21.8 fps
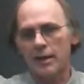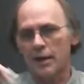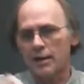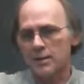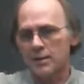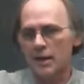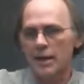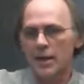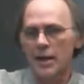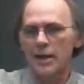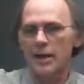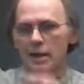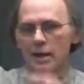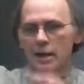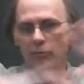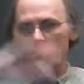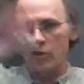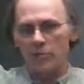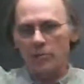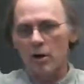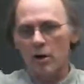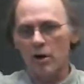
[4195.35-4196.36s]
It's got any number
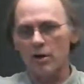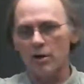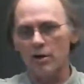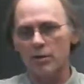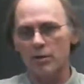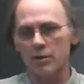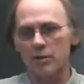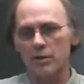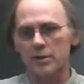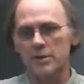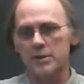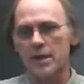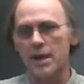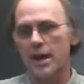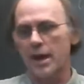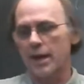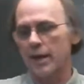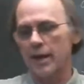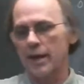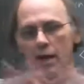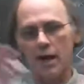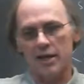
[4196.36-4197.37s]
of particles,
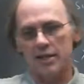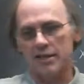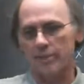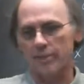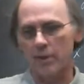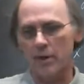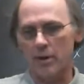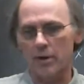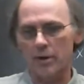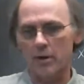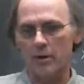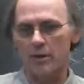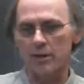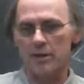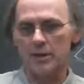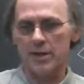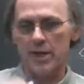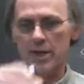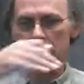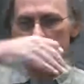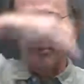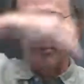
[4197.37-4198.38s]
any kinds of particles,
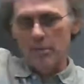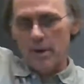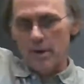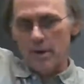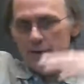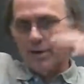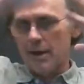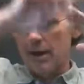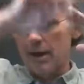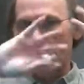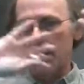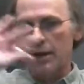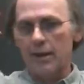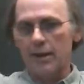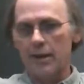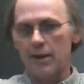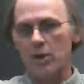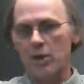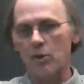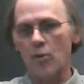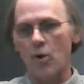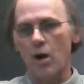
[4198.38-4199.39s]
any momenta, anything
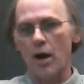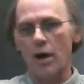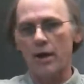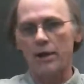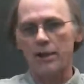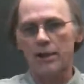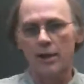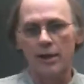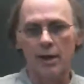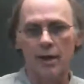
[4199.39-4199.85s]
you want.